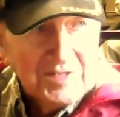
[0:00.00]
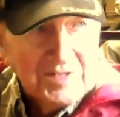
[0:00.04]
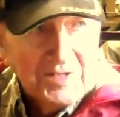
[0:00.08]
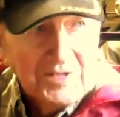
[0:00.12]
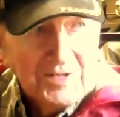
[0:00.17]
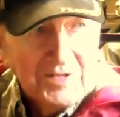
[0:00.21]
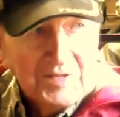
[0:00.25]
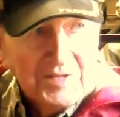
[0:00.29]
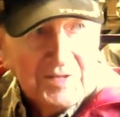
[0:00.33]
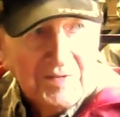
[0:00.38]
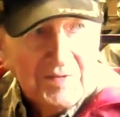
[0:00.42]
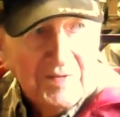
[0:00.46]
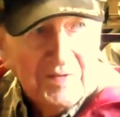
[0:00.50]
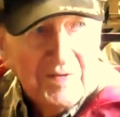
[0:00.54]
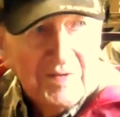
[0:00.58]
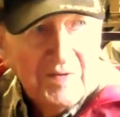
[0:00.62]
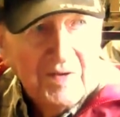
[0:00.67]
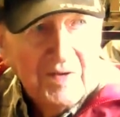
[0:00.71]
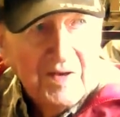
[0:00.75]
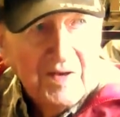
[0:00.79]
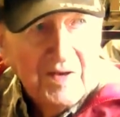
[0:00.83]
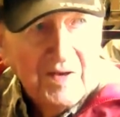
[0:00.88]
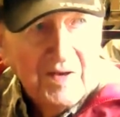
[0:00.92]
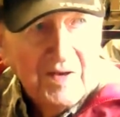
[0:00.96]
So
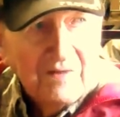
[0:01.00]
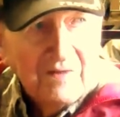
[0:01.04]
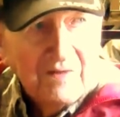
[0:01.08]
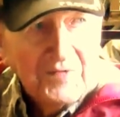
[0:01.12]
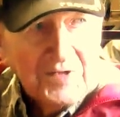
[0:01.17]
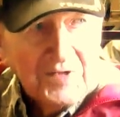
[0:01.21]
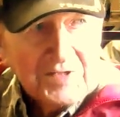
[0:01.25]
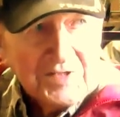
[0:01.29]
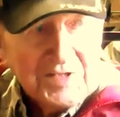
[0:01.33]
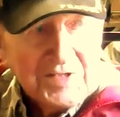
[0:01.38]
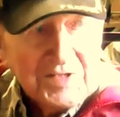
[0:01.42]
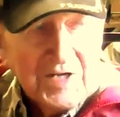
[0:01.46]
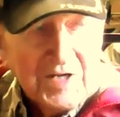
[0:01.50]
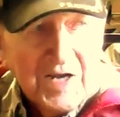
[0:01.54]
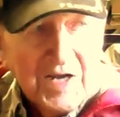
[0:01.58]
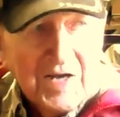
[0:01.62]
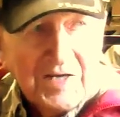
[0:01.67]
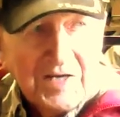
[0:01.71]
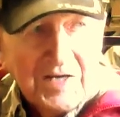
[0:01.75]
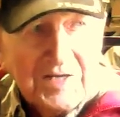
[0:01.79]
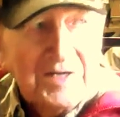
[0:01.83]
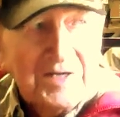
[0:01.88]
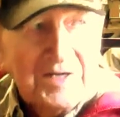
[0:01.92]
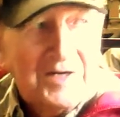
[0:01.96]
obviously
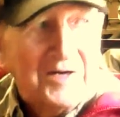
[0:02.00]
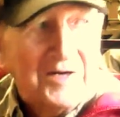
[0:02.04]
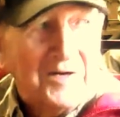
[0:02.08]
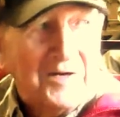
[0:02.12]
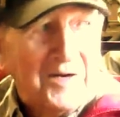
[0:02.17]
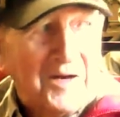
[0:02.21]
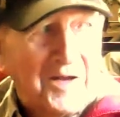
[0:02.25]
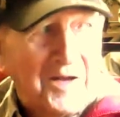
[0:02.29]
I didn't